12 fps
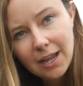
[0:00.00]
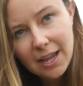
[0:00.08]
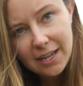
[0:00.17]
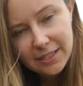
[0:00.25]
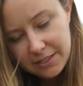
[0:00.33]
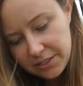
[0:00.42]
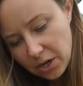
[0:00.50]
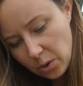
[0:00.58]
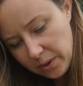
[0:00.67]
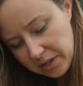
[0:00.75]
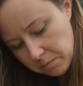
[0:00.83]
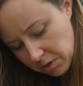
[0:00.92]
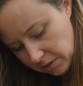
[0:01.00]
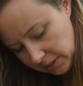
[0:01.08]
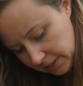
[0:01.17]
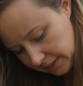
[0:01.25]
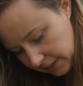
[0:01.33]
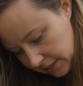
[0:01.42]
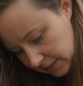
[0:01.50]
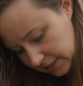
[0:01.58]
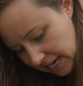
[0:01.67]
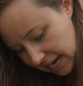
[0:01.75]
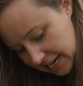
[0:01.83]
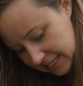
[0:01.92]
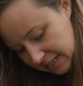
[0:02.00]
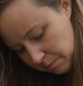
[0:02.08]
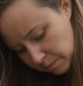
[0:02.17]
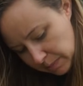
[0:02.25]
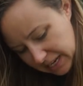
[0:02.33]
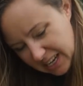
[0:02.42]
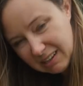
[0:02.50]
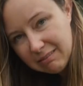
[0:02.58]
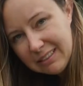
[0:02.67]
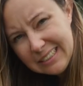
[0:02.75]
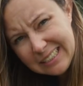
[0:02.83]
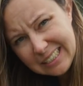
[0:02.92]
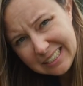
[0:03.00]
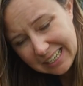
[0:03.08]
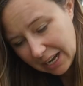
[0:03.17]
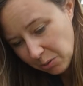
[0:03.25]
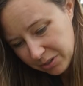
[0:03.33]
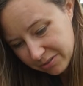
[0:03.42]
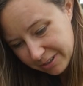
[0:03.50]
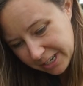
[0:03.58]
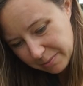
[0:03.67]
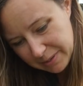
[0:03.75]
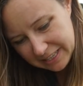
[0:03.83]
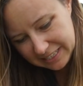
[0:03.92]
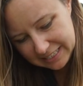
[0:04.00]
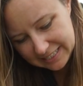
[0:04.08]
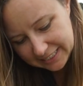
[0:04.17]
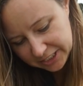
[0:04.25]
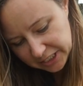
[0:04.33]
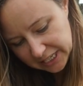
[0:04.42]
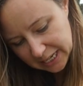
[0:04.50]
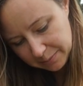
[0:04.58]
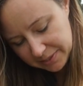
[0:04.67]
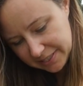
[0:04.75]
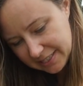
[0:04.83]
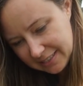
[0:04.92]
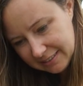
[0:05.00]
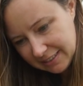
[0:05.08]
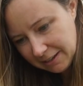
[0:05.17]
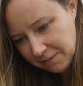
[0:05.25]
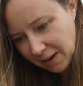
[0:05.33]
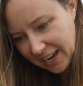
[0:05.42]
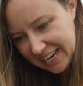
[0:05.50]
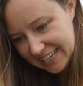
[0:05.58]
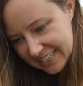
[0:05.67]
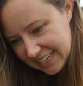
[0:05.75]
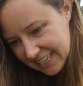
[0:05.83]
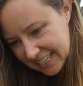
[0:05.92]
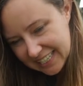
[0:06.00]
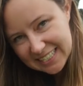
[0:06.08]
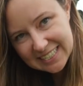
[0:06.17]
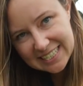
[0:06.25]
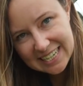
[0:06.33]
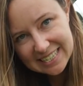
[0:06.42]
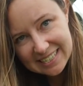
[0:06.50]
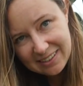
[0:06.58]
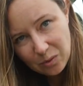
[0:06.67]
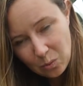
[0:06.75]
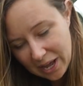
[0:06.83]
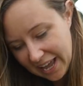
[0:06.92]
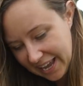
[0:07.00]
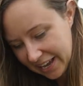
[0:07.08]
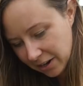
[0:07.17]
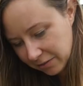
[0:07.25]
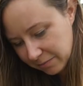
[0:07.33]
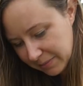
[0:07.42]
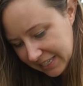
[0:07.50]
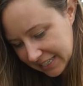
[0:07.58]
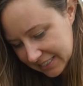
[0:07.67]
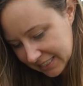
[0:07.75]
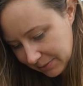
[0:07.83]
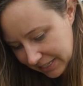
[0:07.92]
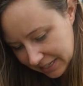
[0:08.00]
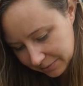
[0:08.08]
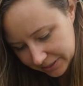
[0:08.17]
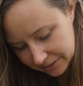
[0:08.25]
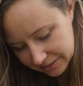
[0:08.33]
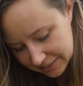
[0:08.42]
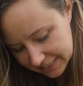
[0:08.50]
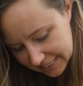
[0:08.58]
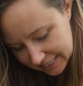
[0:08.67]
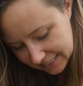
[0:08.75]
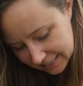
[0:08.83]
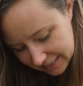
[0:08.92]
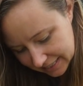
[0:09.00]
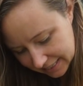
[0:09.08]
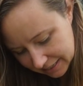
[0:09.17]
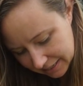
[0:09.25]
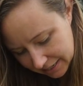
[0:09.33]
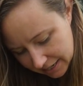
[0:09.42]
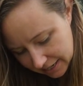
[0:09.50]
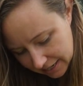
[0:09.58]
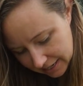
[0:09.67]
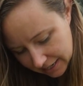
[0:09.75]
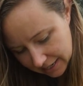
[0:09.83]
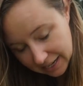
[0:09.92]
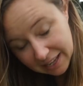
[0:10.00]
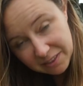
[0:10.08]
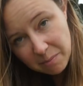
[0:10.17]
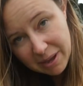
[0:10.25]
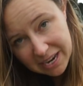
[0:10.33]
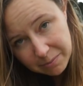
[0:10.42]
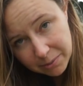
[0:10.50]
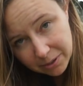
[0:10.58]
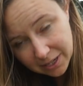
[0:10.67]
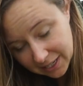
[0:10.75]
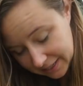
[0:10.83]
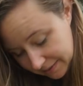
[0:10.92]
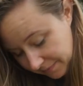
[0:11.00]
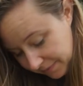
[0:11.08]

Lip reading: And a towing mirror is handy, but I wouldn't recommend these suction cups. I find it just gets in the way of me actually being able to see in the other main mirror.